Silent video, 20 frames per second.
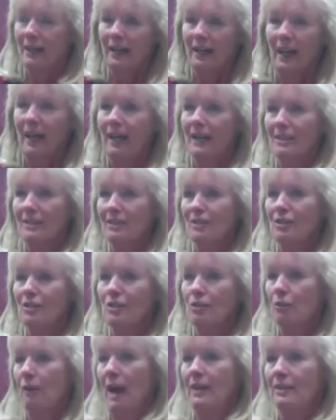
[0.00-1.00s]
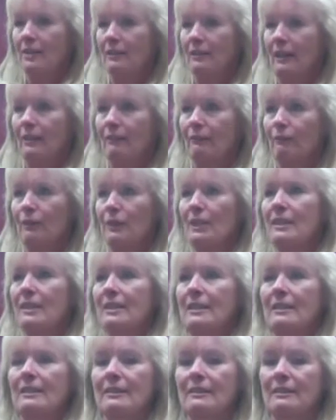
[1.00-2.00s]
And it's just tragic that we need
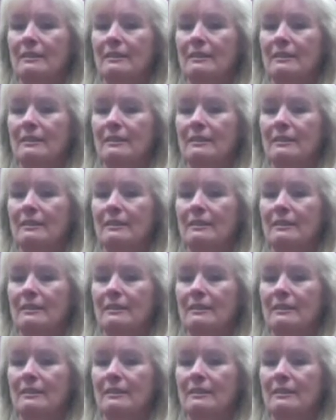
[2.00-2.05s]
to